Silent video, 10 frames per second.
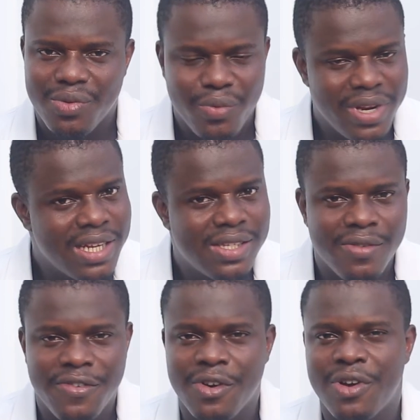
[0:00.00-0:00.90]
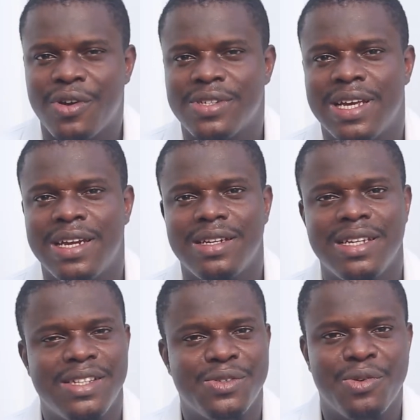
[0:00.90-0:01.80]
we need to focus and
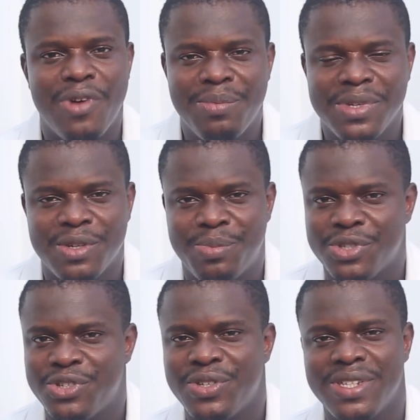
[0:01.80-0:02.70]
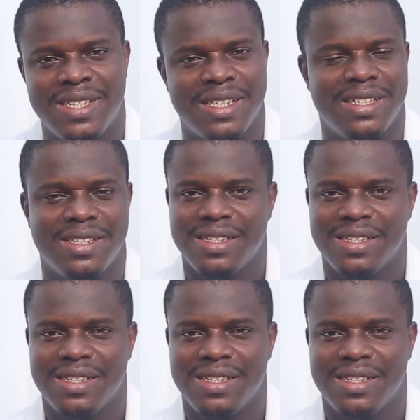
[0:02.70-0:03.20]
need to grab this opportunity.